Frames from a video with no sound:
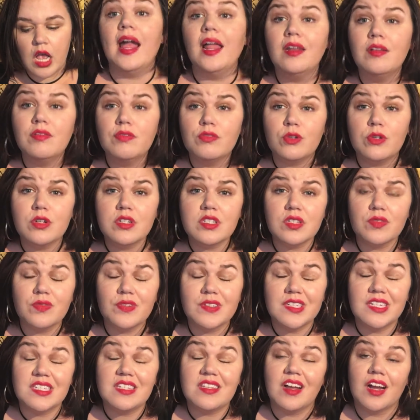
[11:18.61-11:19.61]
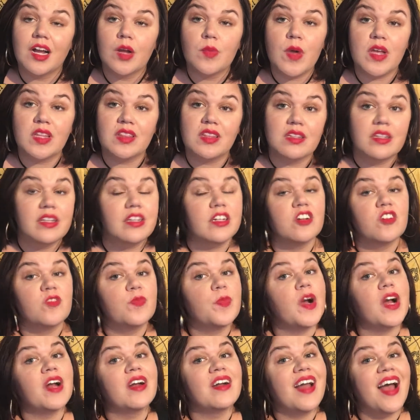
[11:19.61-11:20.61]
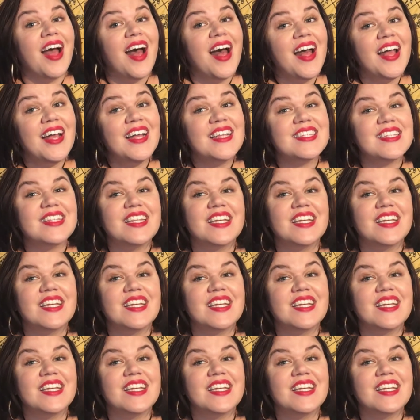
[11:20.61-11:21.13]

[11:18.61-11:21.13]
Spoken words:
And of course, if we're gonna talk about the leader of Barton Heights,